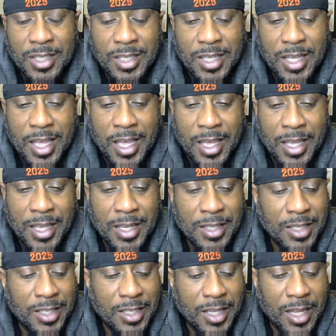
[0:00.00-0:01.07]
And
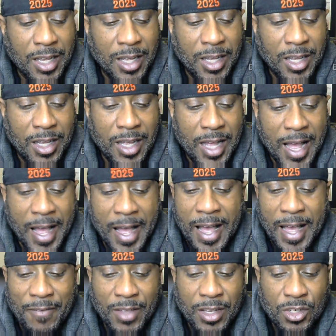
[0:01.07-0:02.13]
uh, I,
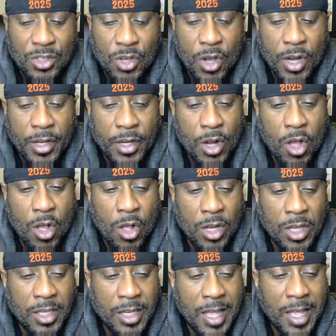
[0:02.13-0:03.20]
have enjoyed it all,
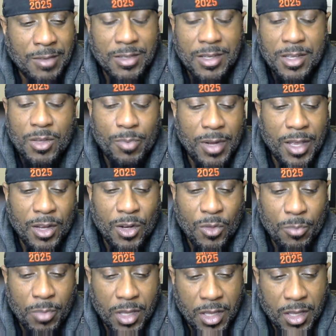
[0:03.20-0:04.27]
and I still plan on
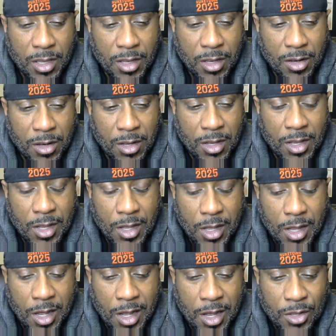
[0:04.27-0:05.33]
being here.
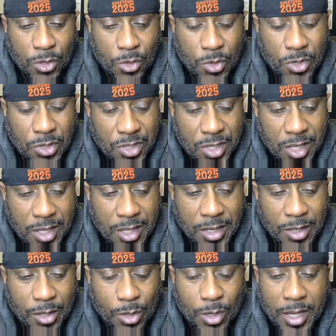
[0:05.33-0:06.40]
Uh, you'll see a
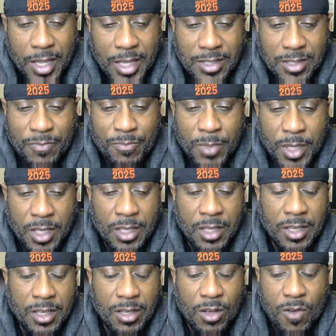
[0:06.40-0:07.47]
little less of me
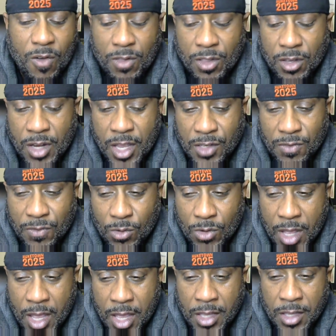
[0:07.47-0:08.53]
over the next few
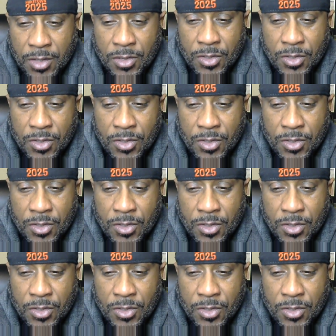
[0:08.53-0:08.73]
days